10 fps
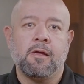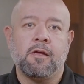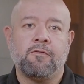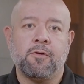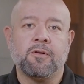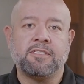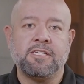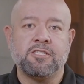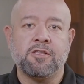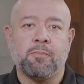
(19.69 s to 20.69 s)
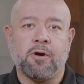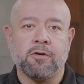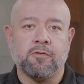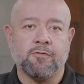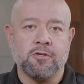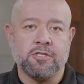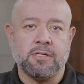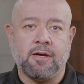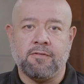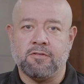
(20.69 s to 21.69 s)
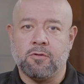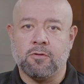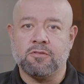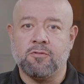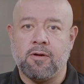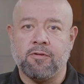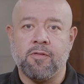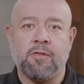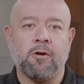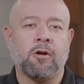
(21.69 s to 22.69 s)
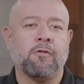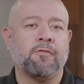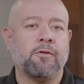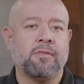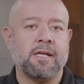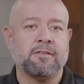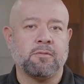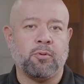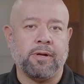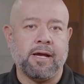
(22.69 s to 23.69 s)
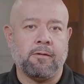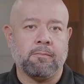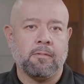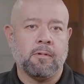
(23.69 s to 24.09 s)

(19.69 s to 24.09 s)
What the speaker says: If you are teaching the partner version of this course, however, there are a few things to point out.